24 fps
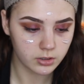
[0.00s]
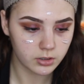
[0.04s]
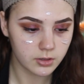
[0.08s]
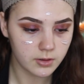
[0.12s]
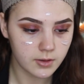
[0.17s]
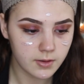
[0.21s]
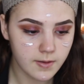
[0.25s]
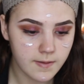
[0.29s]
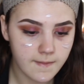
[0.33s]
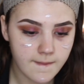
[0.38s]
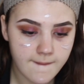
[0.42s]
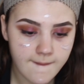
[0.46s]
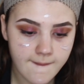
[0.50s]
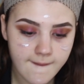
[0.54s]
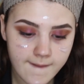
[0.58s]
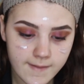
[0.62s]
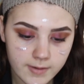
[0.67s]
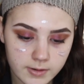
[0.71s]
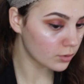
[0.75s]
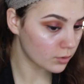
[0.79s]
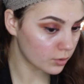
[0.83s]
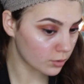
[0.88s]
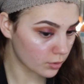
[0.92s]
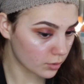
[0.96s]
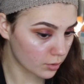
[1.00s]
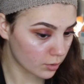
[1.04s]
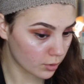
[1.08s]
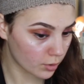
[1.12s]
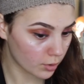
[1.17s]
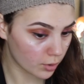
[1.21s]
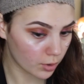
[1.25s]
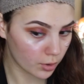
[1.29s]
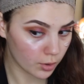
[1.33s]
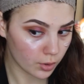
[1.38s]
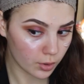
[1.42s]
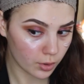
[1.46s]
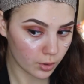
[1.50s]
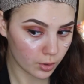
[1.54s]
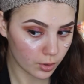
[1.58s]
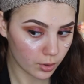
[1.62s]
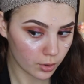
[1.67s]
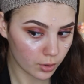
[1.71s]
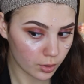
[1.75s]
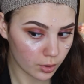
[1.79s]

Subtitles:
(no one is talking)